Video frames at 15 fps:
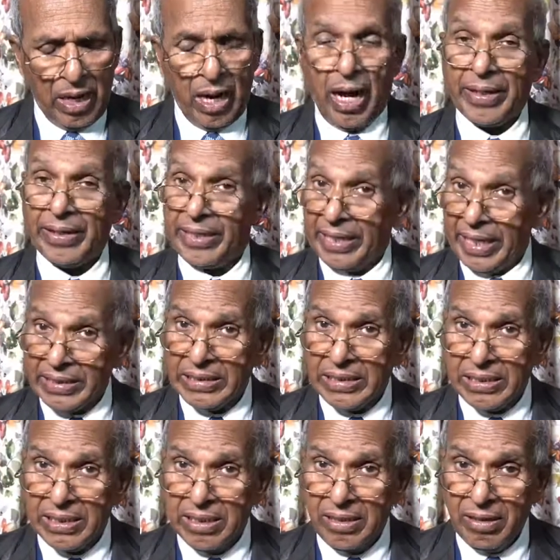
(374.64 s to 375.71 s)
And
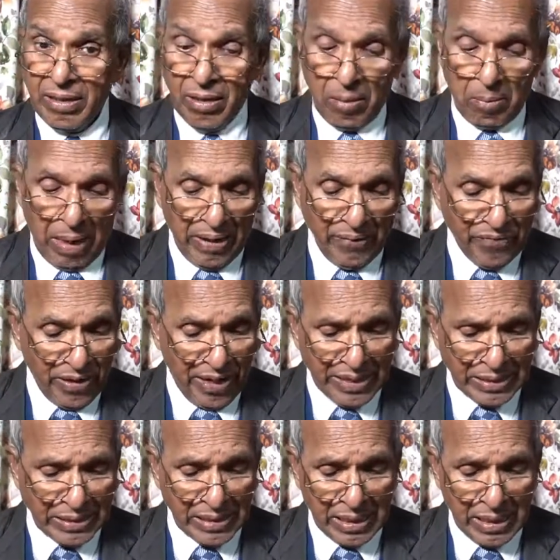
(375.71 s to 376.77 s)
yet, my
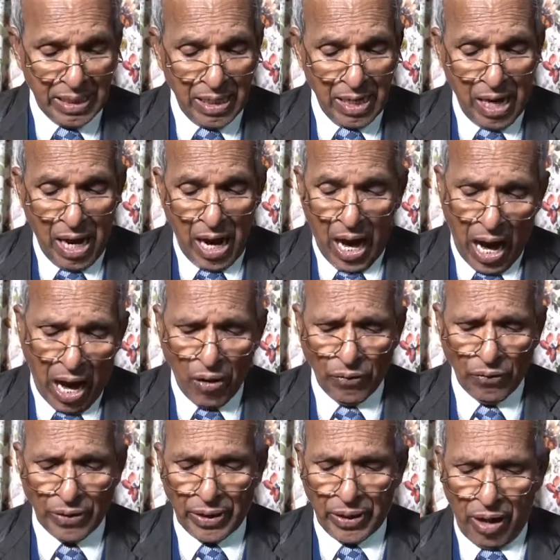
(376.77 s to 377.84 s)
friends, how
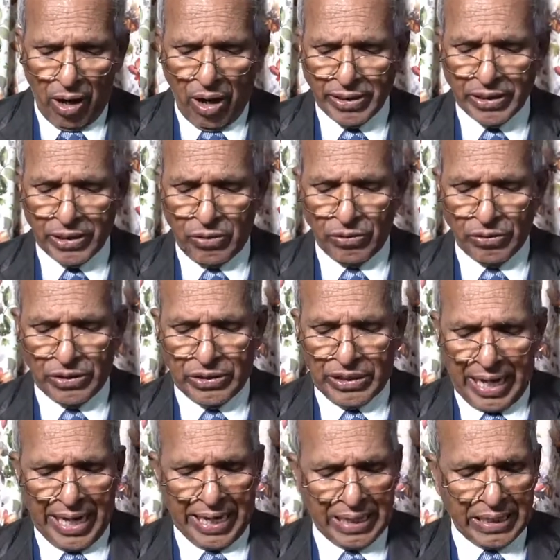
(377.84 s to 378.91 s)
God could
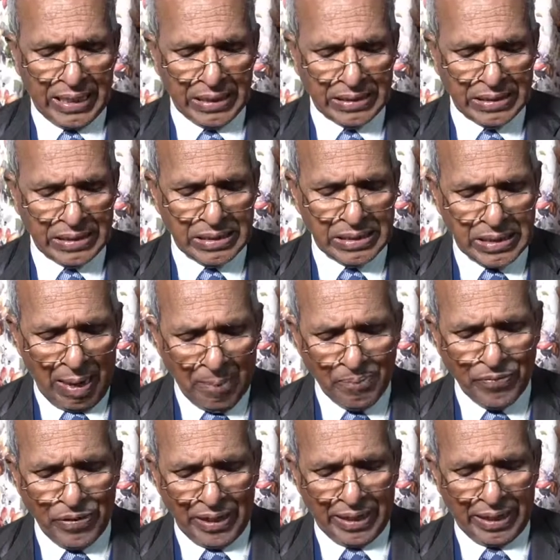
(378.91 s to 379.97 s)
take
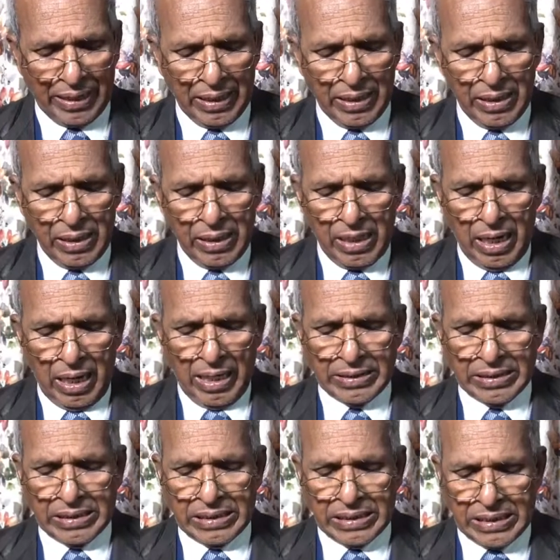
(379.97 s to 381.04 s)
something, a
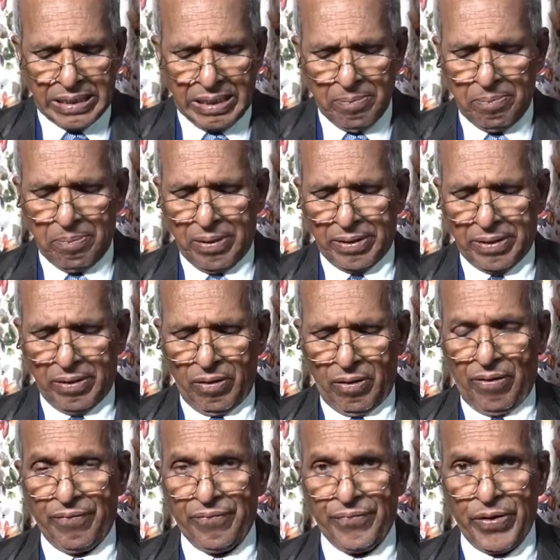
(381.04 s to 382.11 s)
symbol
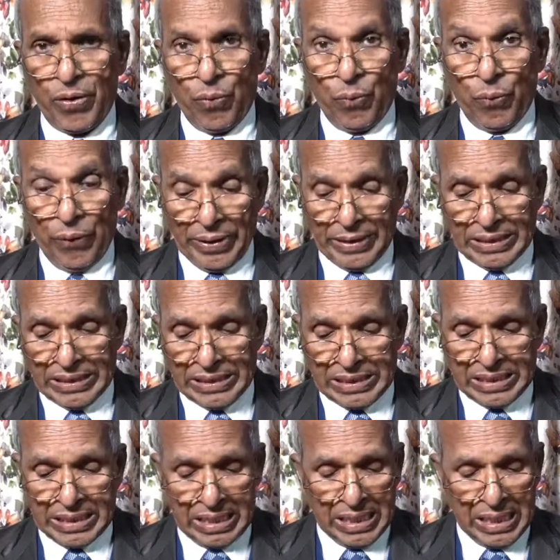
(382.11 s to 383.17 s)
of the
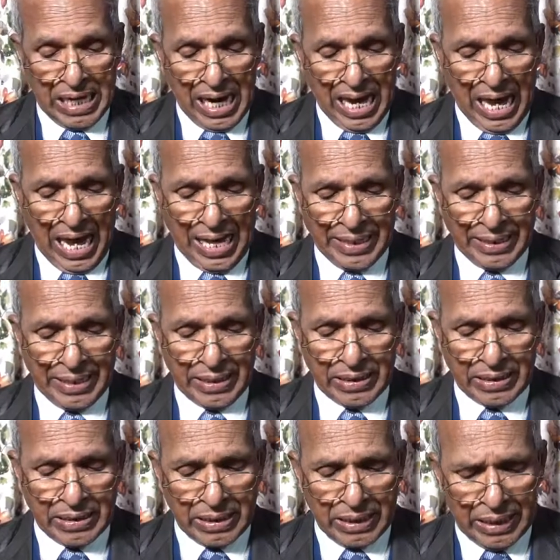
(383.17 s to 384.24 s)
worst, and
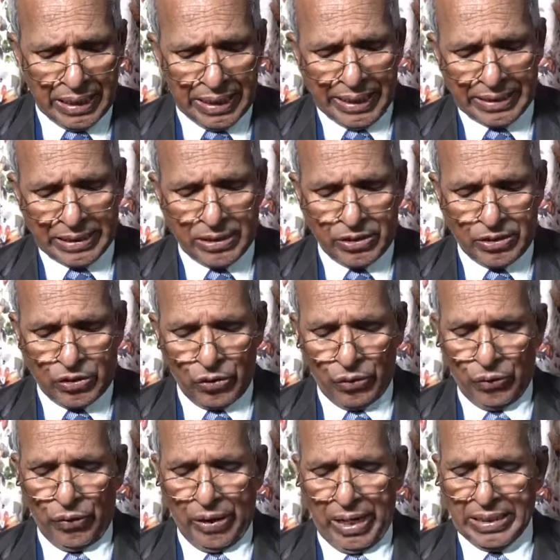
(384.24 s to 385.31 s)
turn it
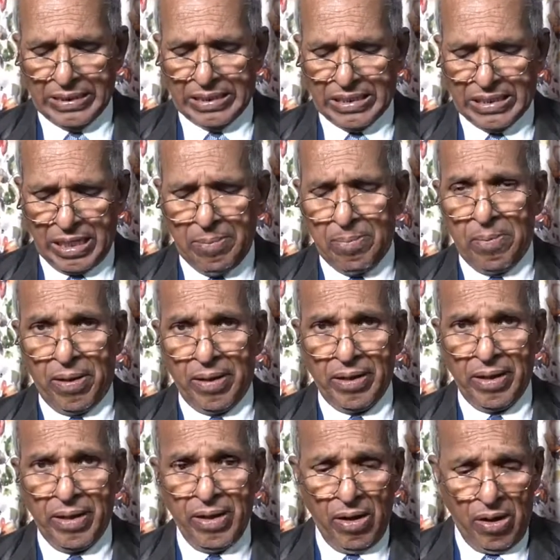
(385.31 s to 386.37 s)
to a
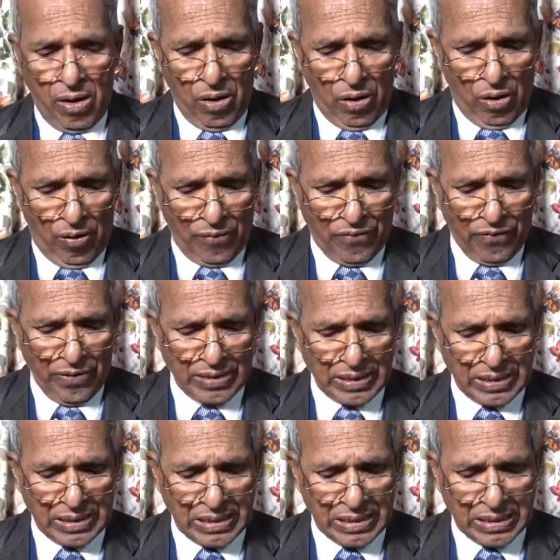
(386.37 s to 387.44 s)
symbol of
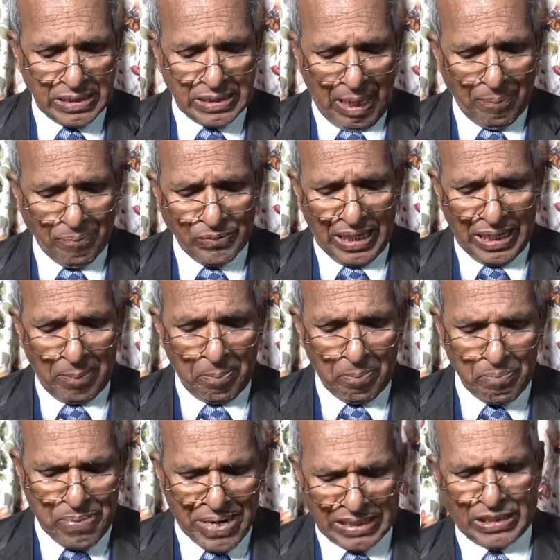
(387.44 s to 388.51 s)

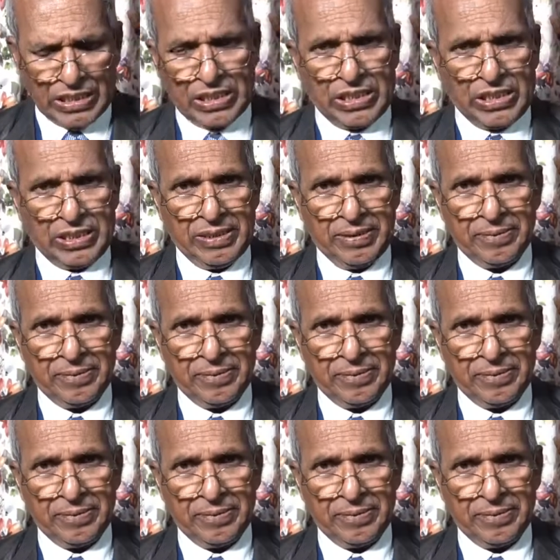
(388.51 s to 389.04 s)
something best,